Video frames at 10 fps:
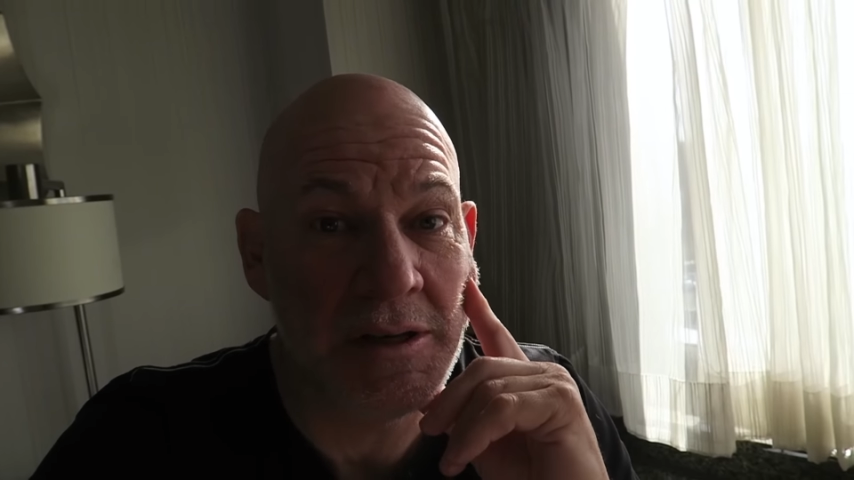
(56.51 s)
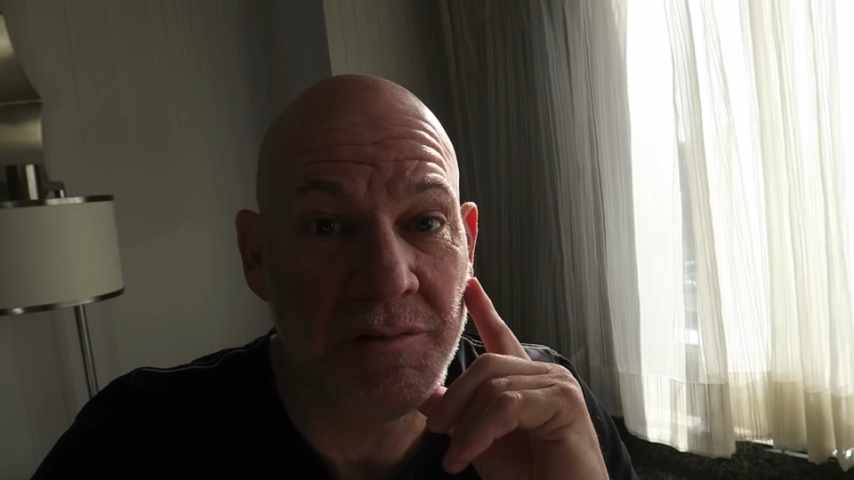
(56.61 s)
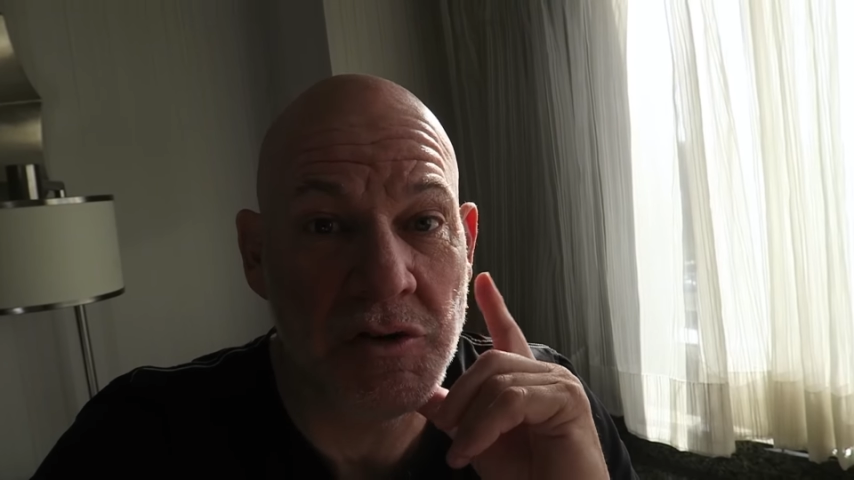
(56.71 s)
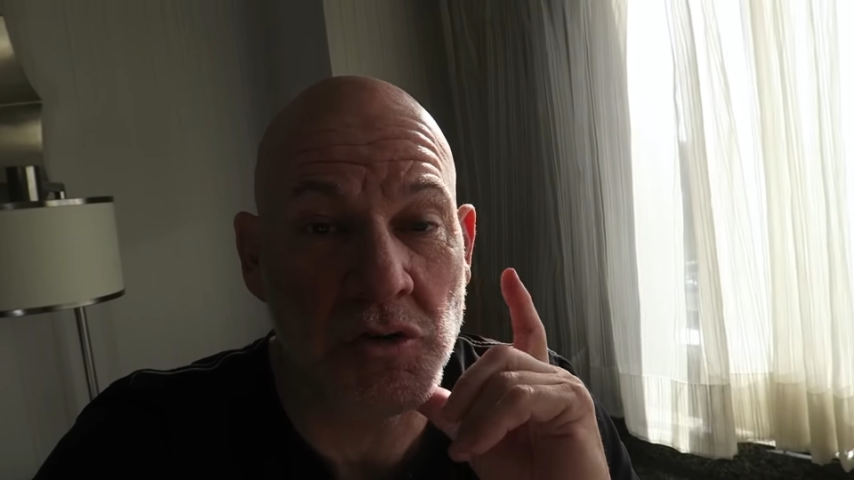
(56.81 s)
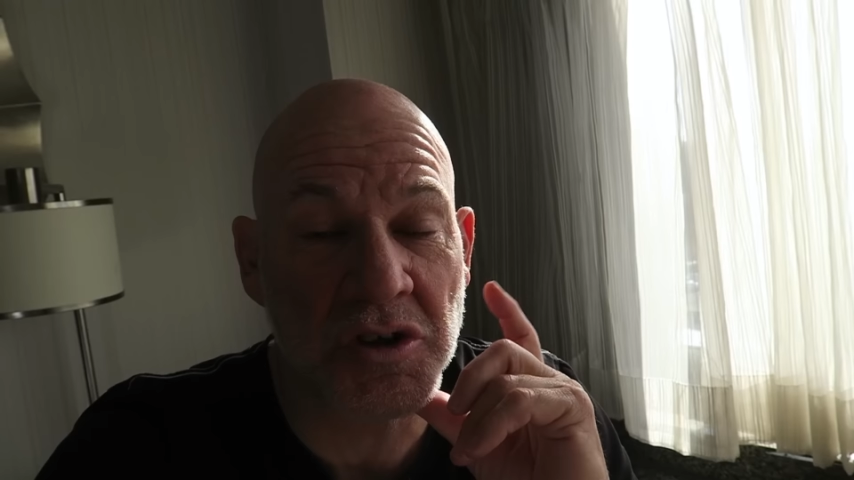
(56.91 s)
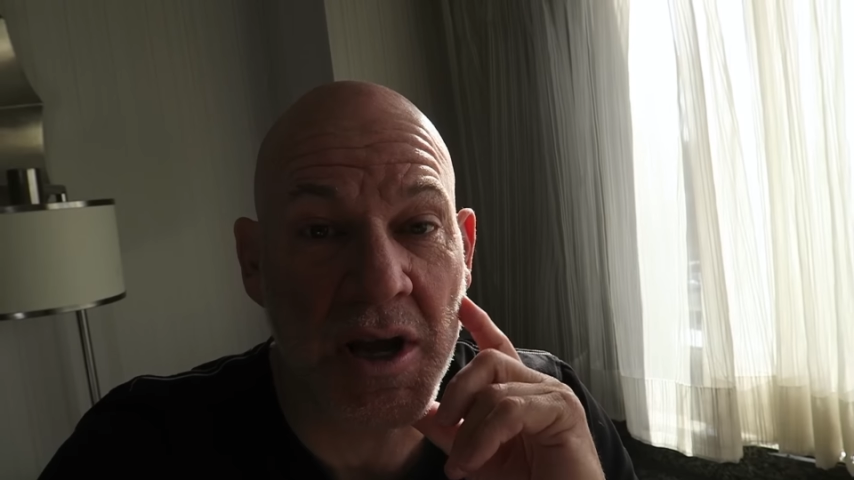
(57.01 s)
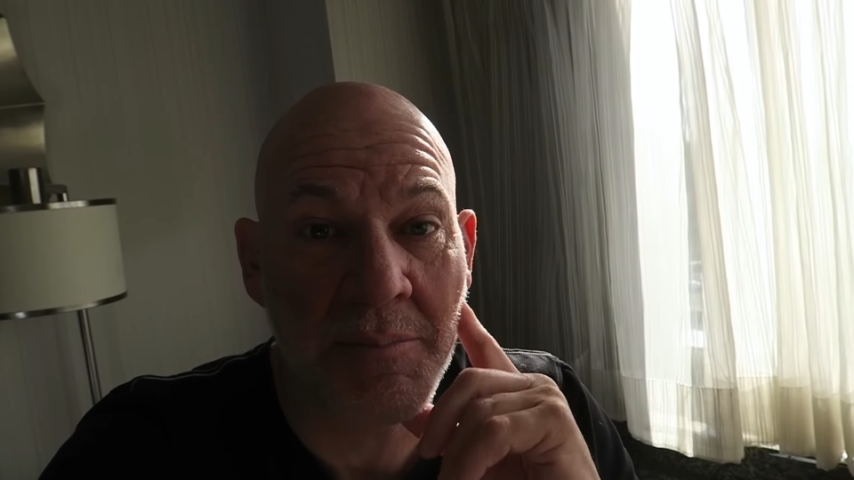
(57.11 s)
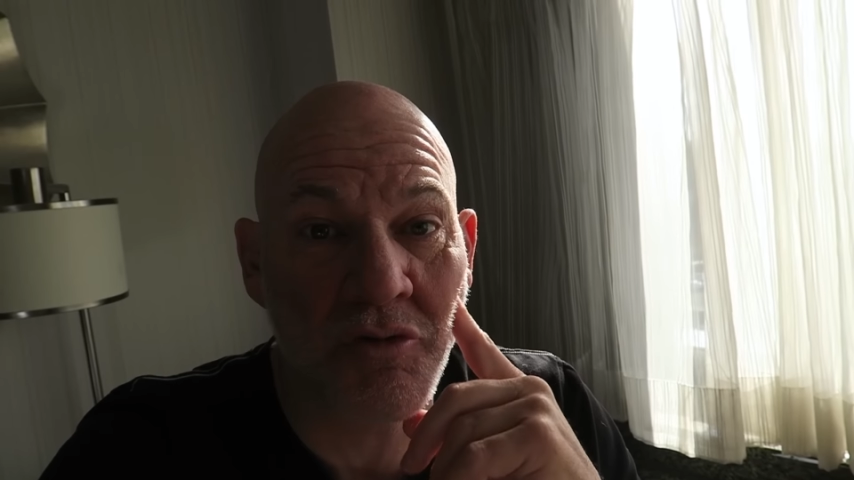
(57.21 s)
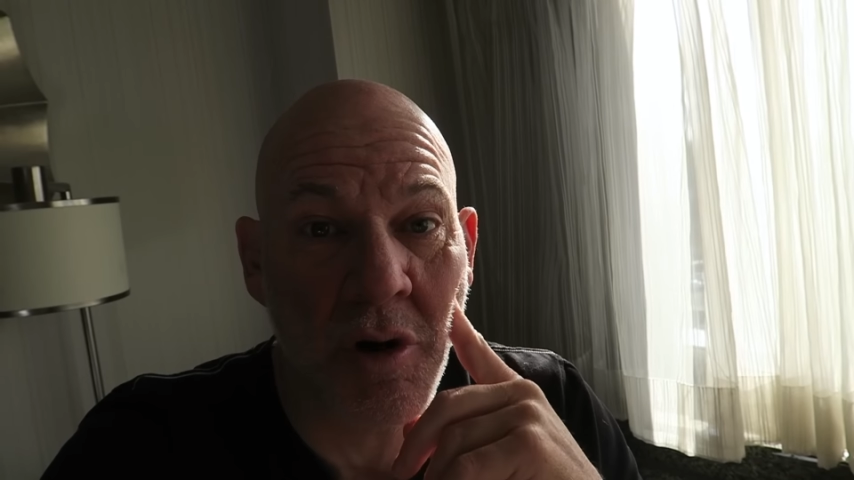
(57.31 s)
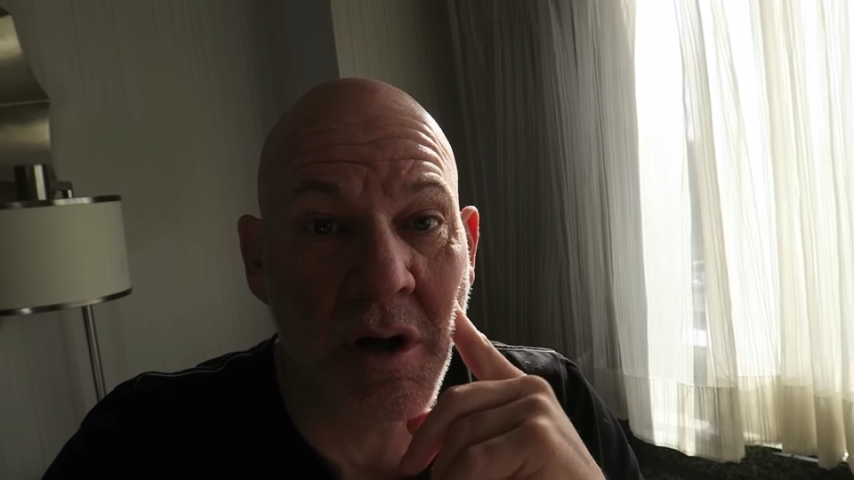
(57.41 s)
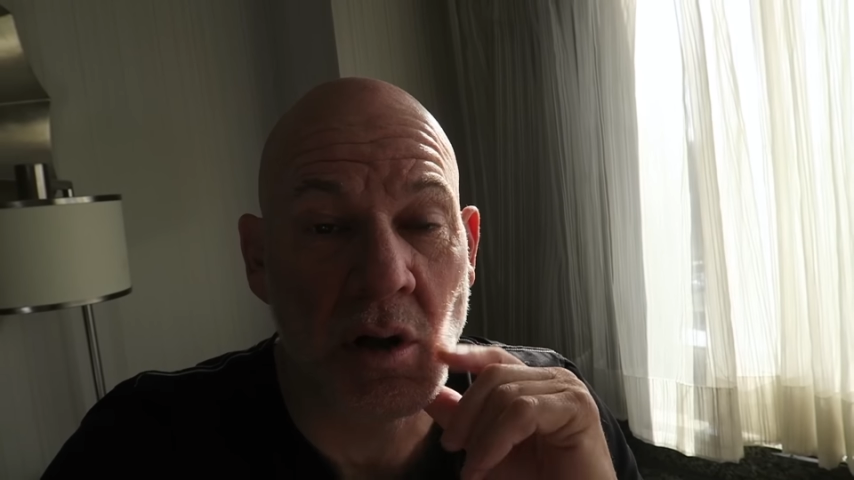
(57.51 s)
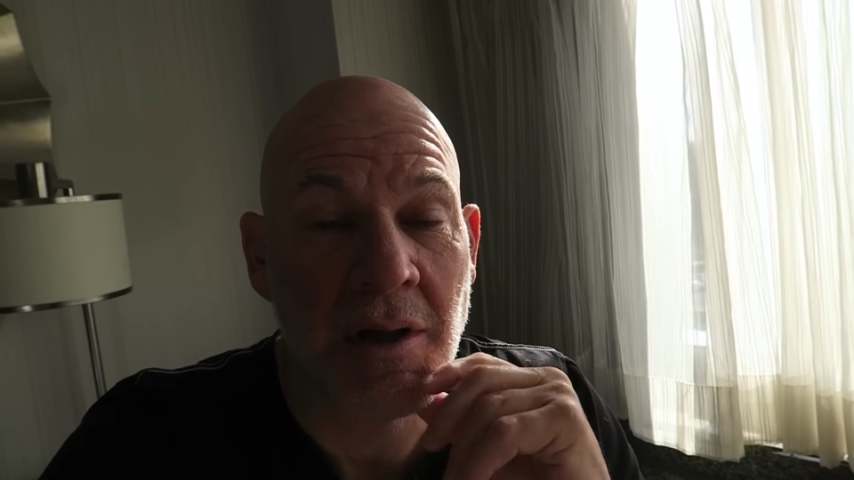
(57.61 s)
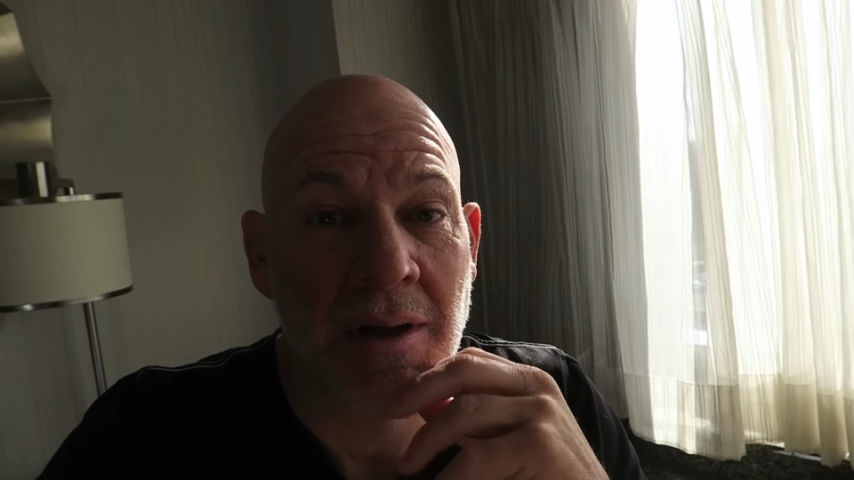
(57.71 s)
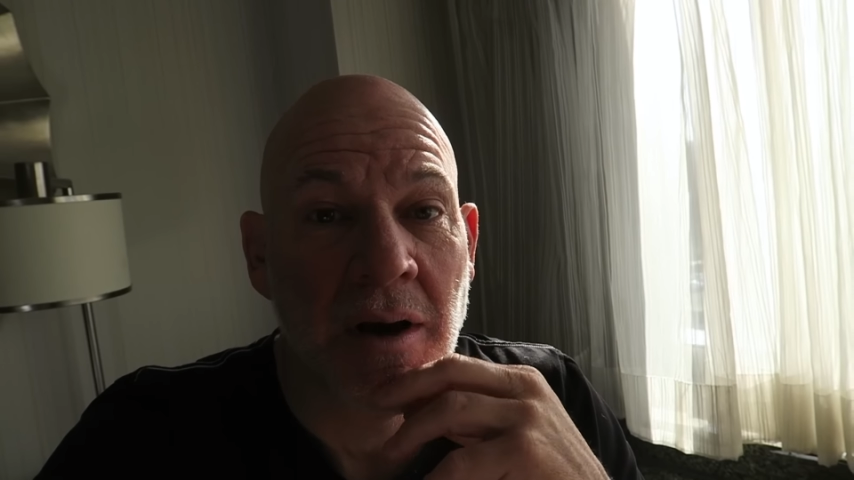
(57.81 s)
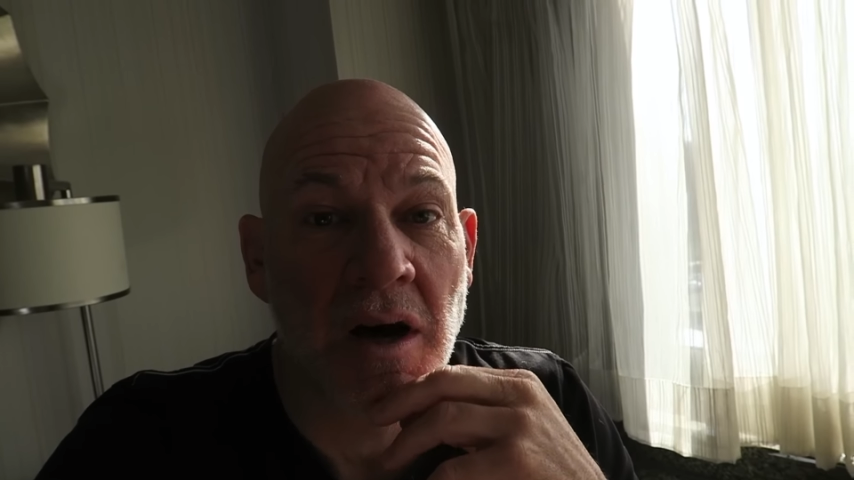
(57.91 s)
individual time trial